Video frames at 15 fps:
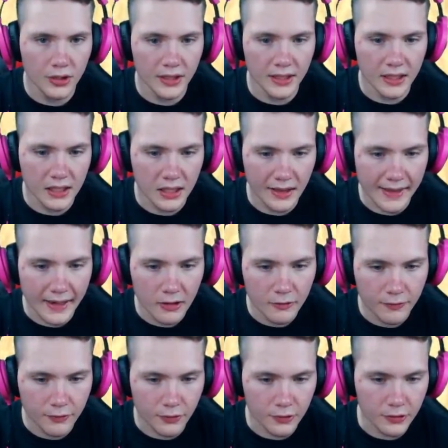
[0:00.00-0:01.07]
the
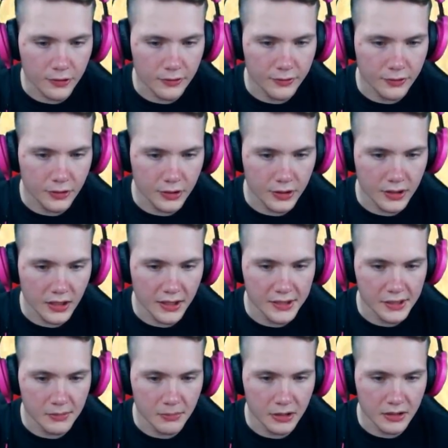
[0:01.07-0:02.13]
cloud for the
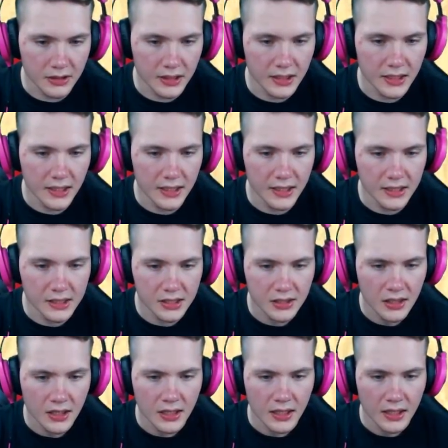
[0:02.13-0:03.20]
ice ability is
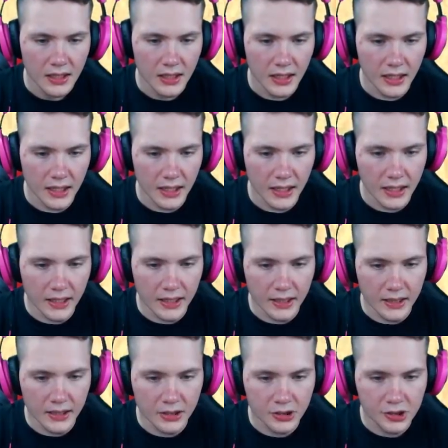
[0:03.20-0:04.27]

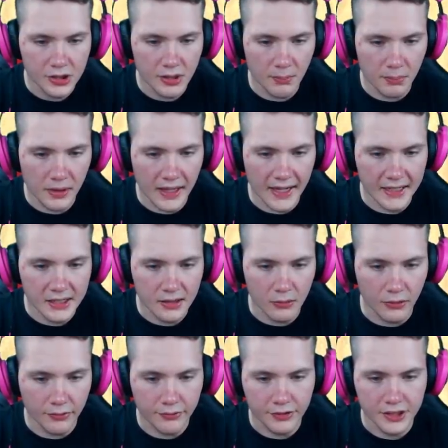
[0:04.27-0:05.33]
just a blast that
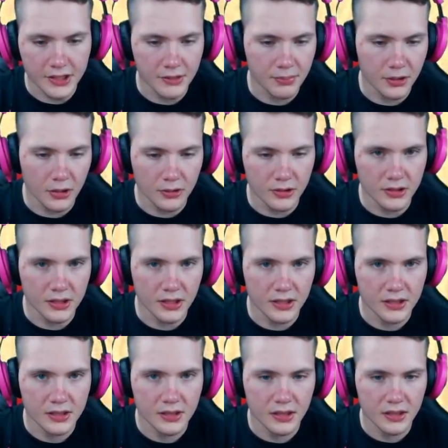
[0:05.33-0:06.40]
will freeze opponents.
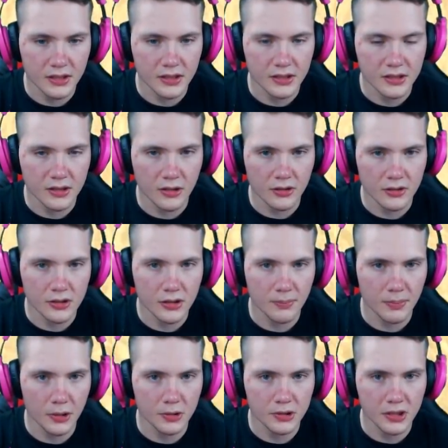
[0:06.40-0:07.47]
It's not
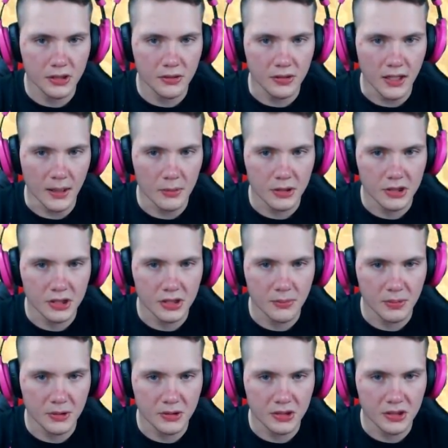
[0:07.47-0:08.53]
supposed to do damage, it's
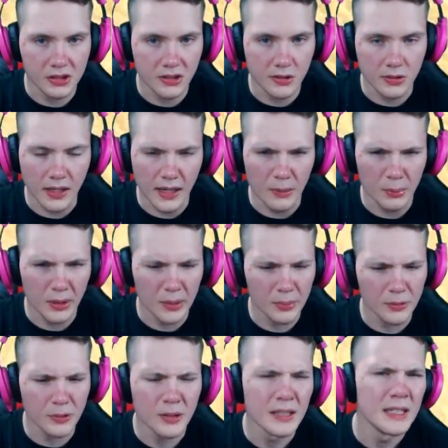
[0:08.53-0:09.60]
supposed to slow down
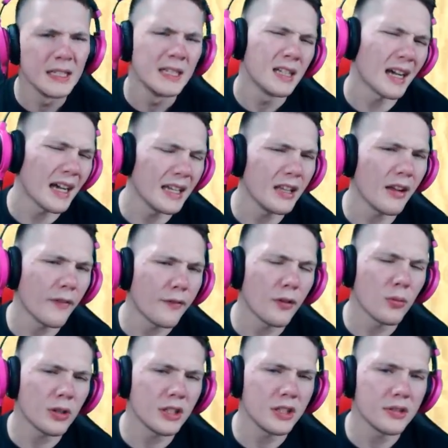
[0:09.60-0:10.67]
people. If
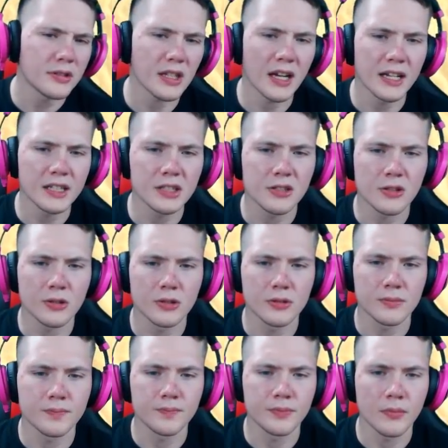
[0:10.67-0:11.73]
you want to use ice, you're
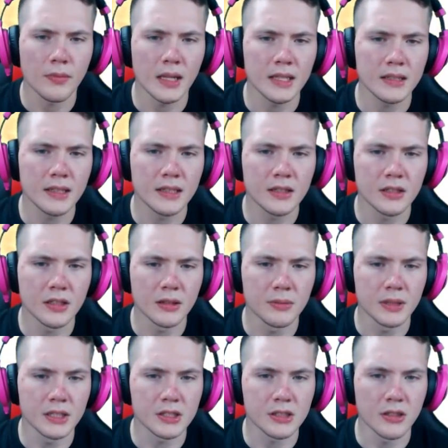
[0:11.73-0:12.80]
mainly gonna
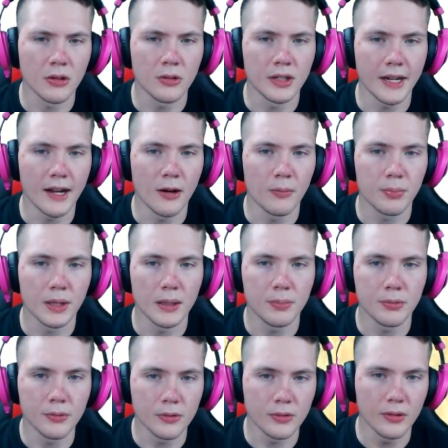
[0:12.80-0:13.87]
be slowing down
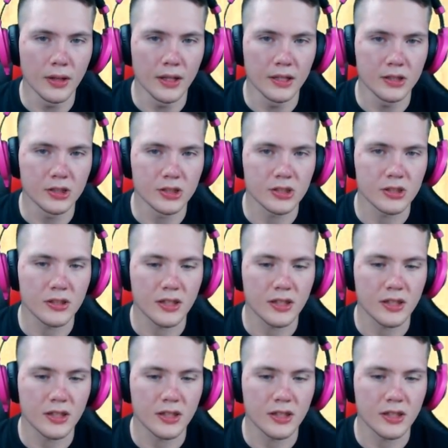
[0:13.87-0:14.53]
people and just